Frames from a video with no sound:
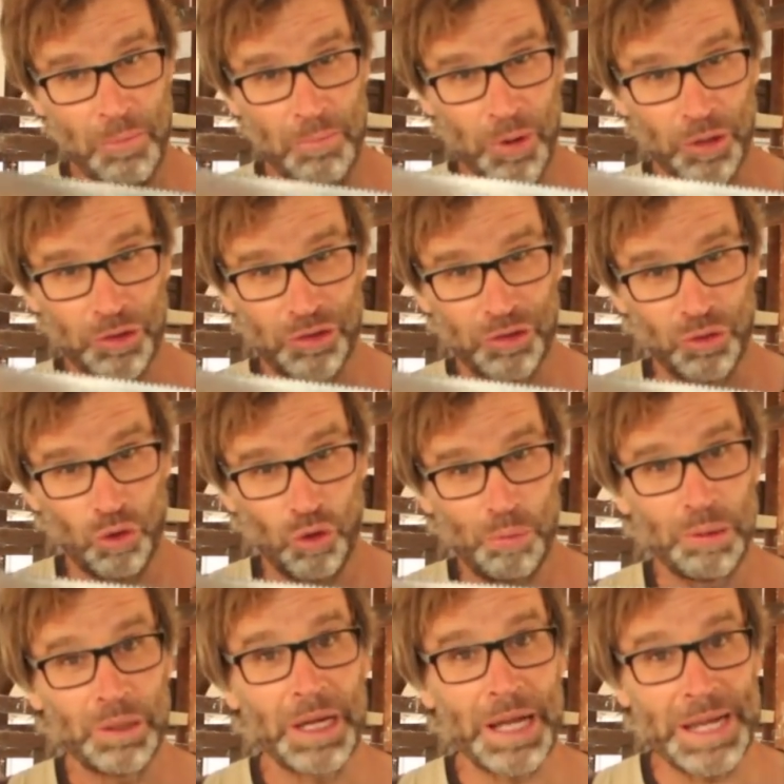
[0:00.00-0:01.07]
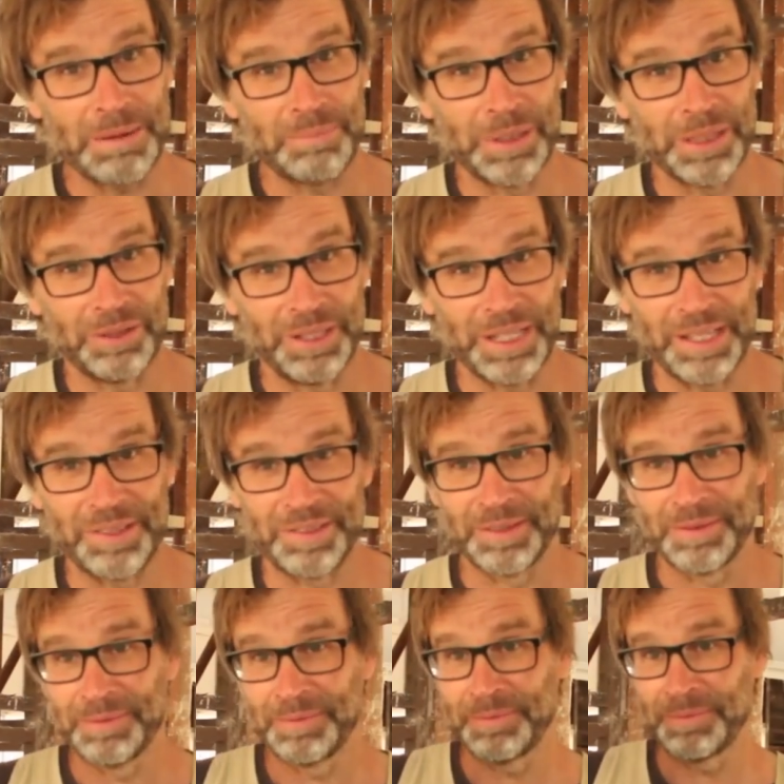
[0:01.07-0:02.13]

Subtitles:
my saw playing abilities.